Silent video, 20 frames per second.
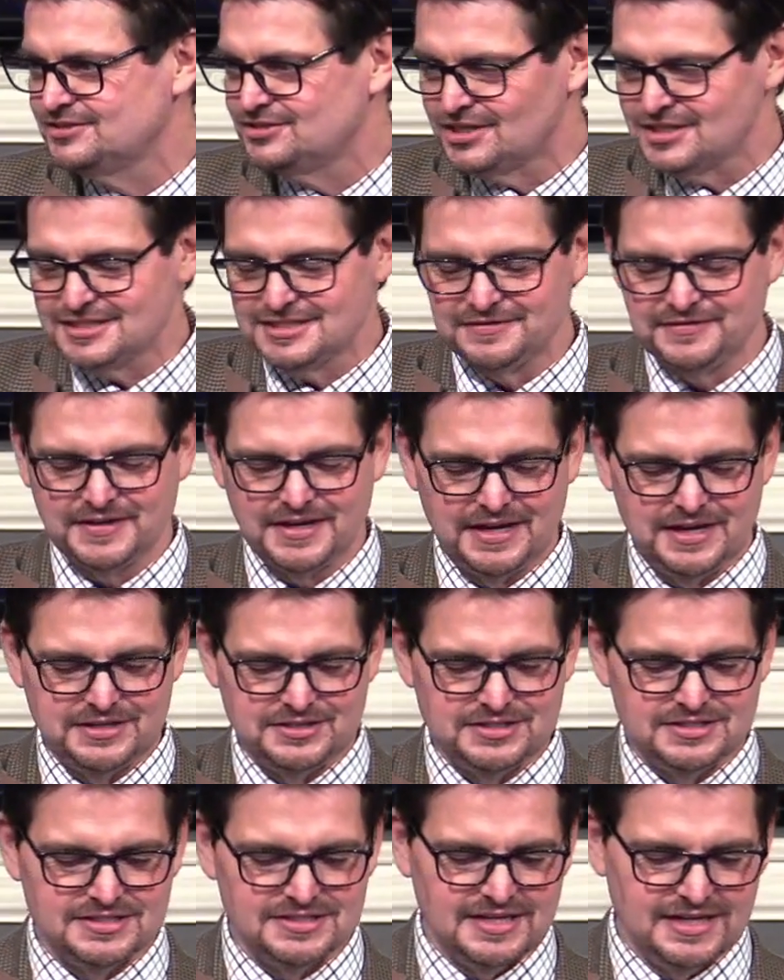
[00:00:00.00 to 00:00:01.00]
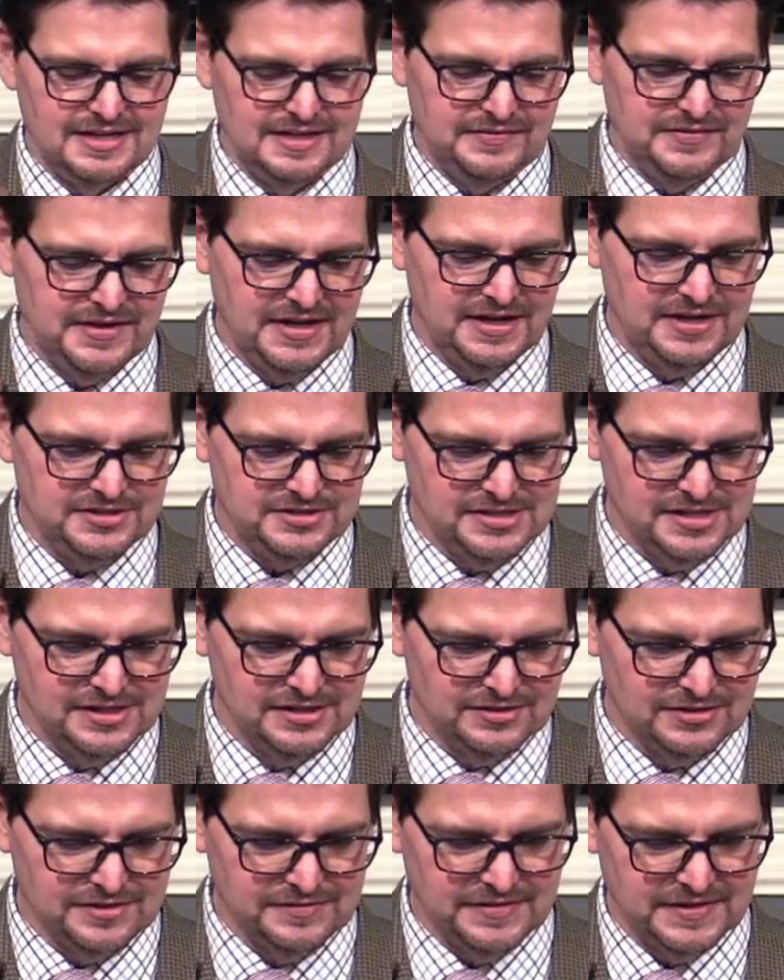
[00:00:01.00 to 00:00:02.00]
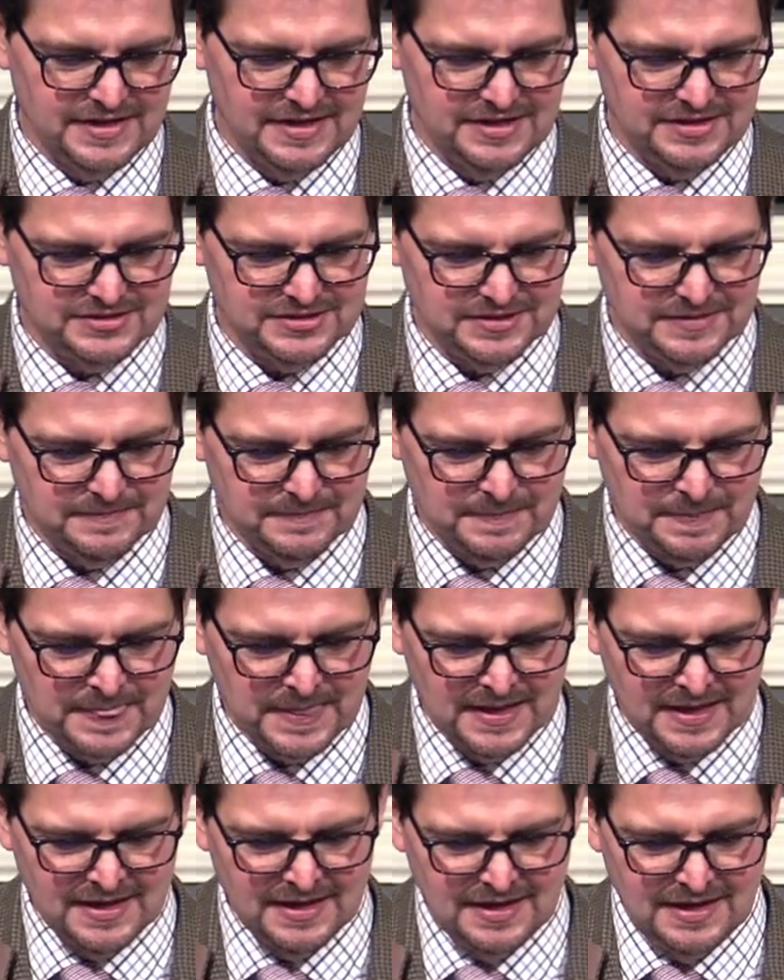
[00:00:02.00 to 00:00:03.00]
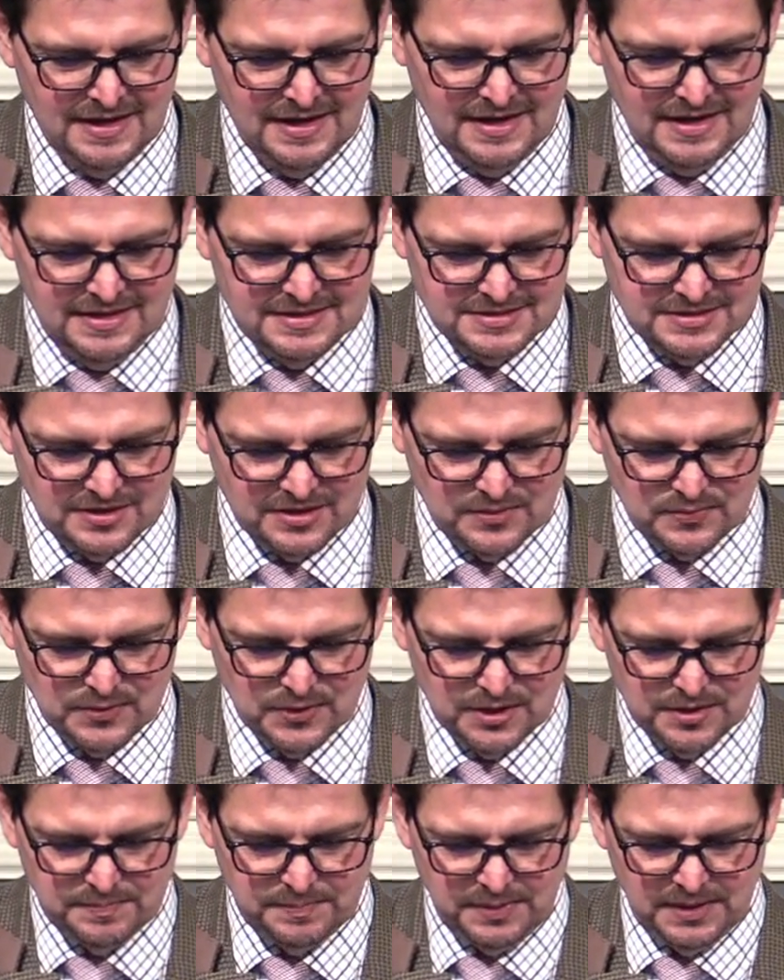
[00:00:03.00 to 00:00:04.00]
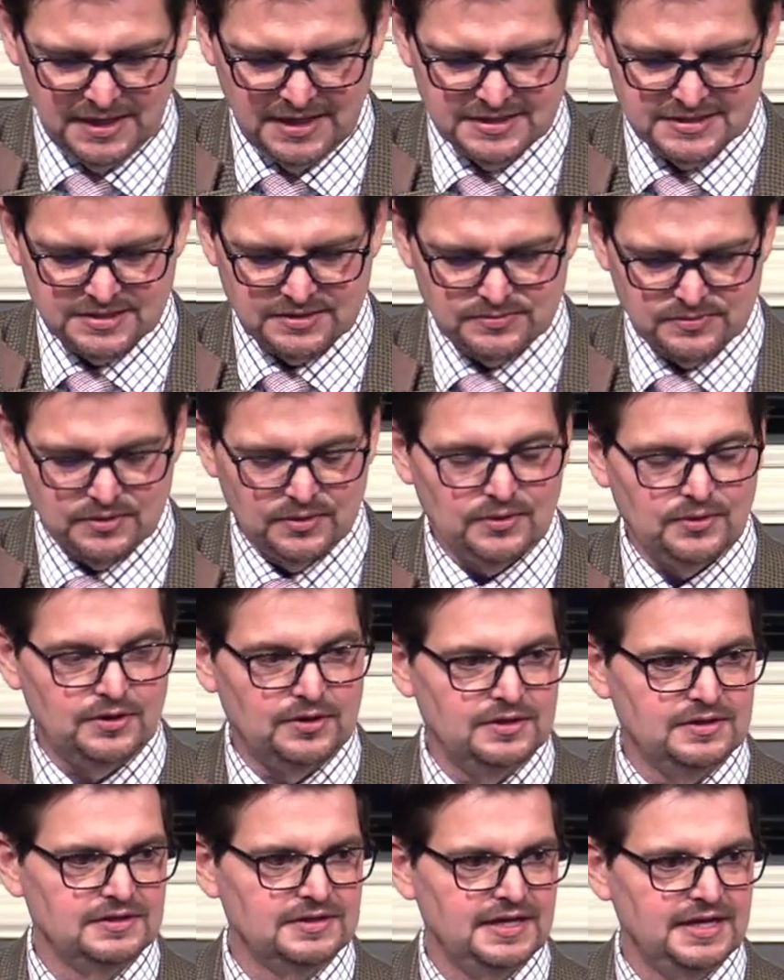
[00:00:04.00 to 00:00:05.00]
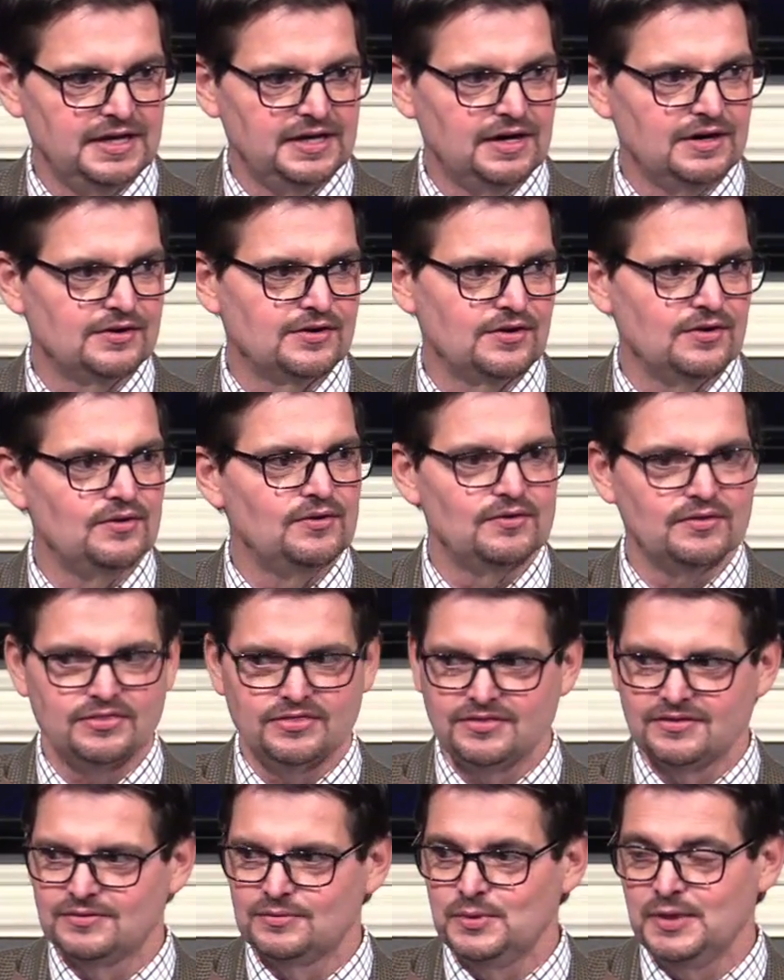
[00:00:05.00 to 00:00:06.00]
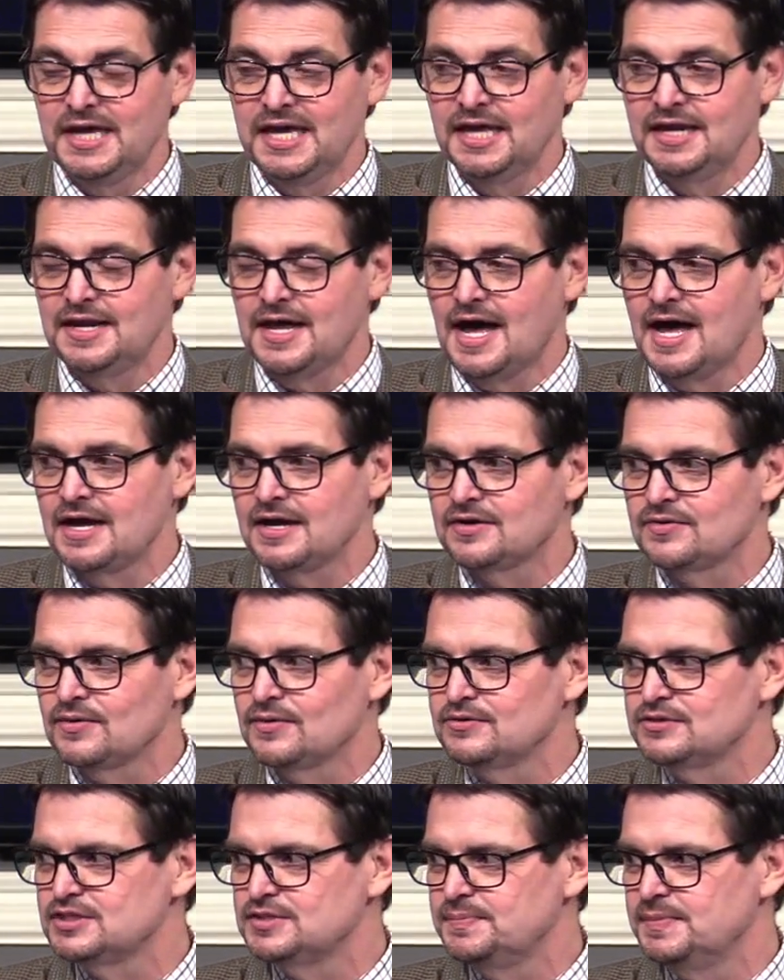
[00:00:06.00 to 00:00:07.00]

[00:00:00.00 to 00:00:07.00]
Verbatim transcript: justification, sanctification, and glorification. So the Word plays a role in our growth. We cannot grow